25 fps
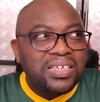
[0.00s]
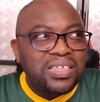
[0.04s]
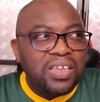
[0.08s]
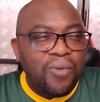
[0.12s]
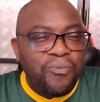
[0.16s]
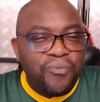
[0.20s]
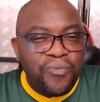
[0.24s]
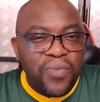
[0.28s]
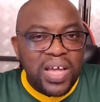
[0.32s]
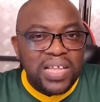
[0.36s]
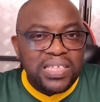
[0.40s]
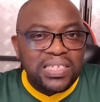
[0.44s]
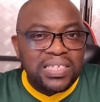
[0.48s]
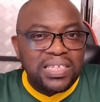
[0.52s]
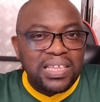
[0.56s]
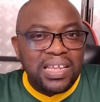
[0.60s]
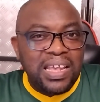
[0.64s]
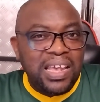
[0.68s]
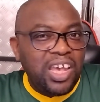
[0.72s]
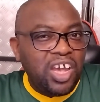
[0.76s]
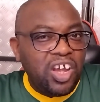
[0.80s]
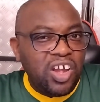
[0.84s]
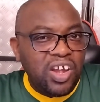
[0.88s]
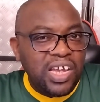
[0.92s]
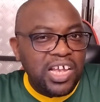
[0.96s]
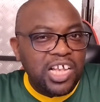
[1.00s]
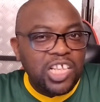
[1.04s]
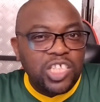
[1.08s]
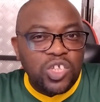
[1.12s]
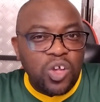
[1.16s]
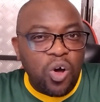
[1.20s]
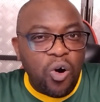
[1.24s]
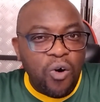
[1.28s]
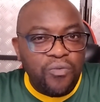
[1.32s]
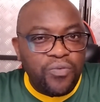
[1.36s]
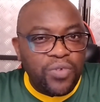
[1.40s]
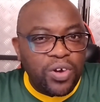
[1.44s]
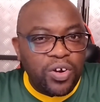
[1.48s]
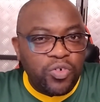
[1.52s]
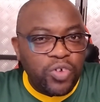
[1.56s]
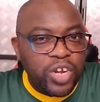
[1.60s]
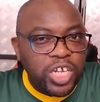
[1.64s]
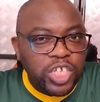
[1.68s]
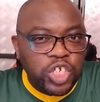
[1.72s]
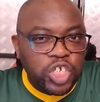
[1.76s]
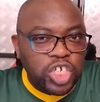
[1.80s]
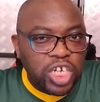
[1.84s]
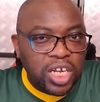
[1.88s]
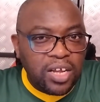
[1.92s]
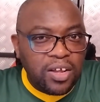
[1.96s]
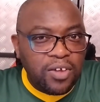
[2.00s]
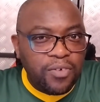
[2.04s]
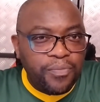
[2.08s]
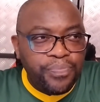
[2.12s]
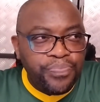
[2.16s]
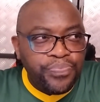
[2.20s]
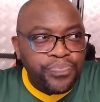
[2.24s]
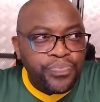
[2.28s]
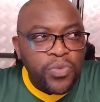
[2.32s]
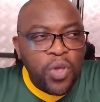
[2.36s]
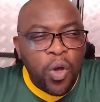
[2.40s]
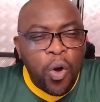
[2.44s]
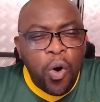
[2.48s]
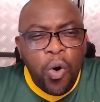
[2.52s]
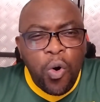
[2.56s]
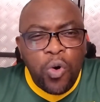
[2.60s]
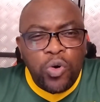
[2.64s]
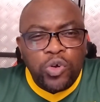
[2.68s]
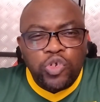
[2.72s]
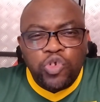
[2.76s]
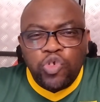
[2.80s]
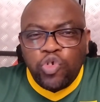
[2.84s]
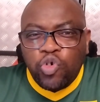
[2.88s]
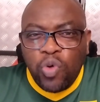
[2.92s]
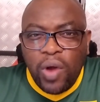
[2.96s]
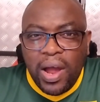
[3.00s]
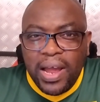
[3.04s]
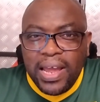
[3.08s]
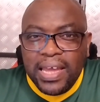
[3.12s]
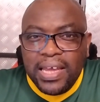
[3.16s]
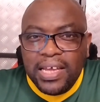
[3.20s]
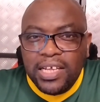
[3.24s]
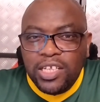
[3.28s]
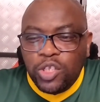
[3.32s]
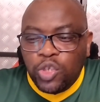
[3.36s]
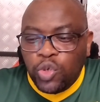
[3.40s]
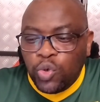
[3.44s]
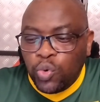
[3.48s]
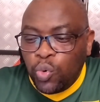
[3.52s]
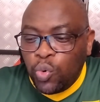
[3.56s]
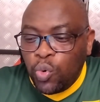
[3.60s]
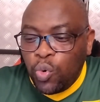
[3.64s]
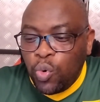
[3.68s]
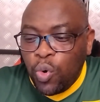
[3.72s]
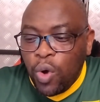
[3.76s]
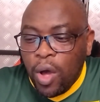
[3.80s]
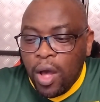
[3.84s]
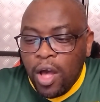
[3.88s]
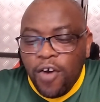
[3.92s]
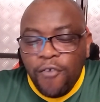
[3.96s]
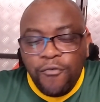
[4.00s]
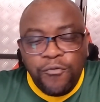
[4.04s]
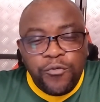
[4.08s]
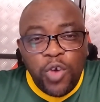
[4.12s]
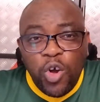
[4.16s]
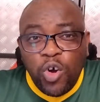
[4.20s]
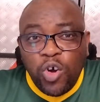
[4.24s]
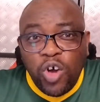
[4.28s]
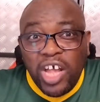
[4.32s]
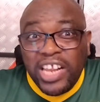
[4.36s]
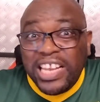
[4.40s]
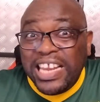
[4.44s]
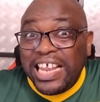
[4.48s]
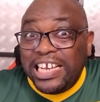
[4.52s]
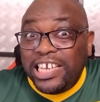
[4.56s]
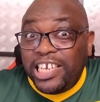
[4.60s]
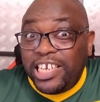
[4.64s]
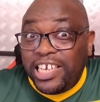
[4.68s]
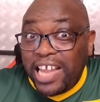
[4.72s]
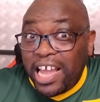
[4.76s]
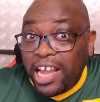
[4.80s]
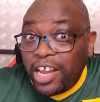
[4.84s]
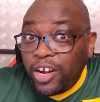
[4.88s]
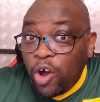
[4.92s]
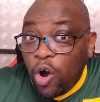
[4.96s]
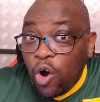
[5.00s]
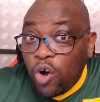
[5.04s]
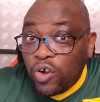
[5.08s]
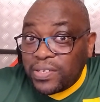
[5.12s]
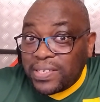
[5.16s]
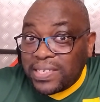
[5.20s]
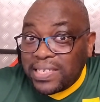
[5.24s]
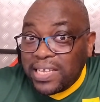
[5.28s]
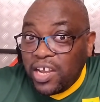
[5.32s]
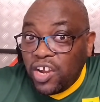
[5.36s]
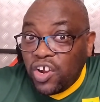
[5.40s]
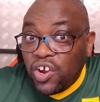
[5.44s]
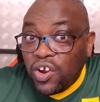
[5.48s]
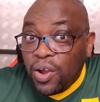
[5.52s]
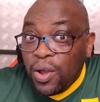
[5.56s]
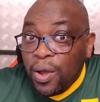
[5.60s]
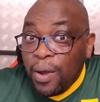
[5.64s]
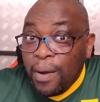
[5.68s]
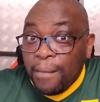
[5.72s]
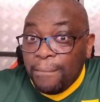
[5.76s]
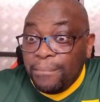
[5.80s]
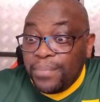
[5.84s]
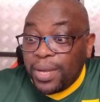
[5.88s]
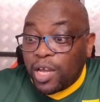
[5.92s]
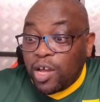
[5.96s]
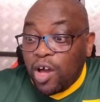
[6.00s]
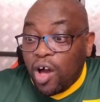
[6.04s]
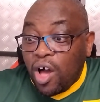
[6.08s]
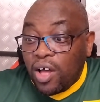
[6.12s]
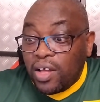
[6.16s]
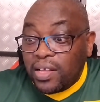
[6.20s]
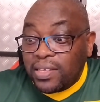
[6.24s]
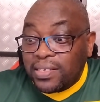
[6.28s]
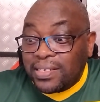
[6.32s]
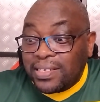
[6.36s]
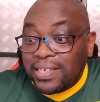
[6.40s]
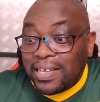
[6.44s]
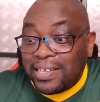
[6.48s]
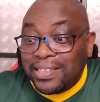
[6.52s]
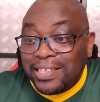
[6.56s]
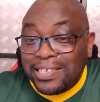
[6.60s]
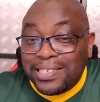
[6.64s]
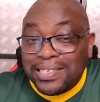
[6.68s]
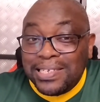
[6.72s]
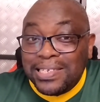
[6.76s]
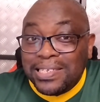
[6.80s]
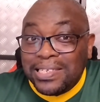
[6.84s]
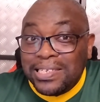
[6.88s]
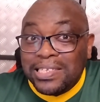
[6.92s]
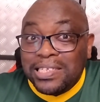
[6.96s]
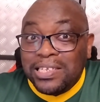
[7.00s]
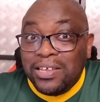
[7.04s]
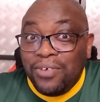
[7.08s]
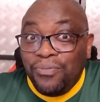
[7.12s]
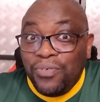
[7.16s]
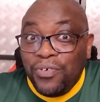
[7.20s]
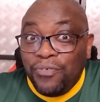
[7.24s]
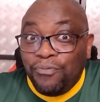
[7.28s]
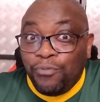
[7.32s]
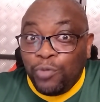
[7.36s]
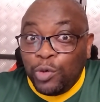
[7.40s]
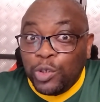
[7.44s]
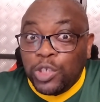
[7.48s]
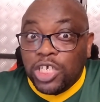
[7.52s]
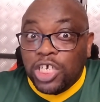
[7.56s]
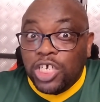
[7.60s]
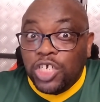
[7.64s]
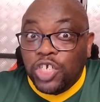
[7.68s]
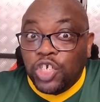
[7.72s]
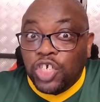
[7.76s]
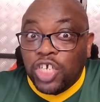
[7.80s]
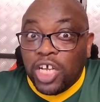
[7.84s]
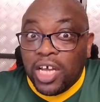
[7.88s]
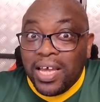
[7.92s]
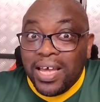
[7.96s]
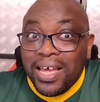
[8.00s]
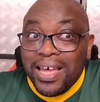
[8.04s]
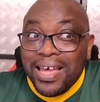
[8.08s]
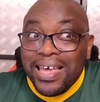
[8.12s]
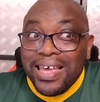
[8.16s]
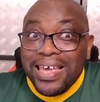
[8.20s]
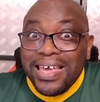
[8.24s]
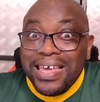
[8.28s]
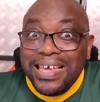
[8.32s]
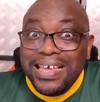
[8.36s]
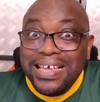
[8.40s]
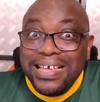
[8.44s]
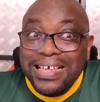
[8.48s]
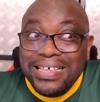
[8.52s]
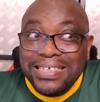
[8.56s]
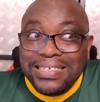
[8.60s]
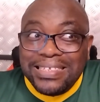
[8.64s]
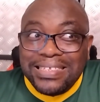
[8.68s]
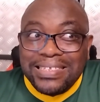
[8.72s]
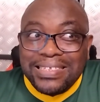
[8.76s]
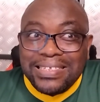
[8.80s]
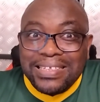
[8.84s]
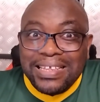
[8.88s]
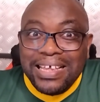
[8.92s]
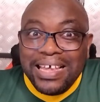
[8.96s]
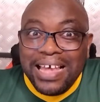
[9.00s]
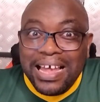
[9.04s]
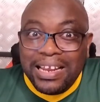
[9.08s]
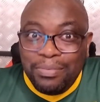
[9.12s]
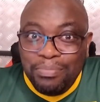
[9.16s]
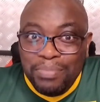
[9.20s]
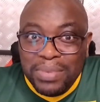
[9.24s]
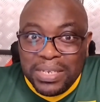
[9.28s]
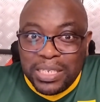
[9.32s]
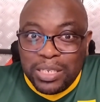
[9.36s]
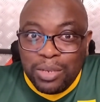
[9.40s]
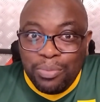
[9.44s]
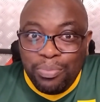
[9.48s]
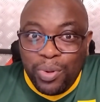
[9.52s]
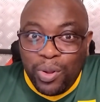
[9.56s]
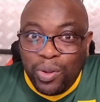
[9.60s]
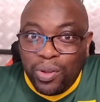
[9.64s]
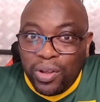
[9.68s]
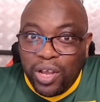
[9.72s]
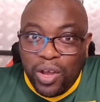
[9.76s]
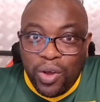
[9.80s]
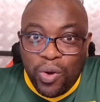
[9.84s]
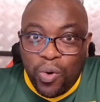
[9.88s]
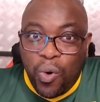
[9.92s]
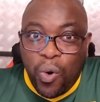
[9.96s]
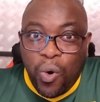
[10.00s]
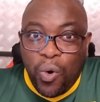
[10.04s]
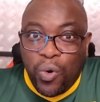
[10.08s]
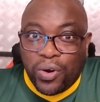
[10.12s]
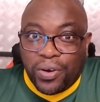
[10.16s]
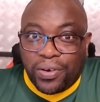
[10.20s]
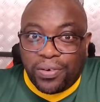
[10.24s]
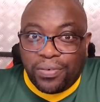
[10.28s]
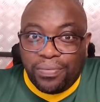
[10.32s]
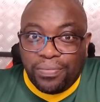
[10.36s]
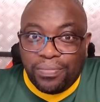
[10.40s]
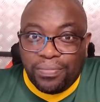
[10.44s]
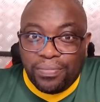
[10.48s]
the defense here is overreaching or trying to flop at a dead horse here, because the CCTV footage is admissible in court.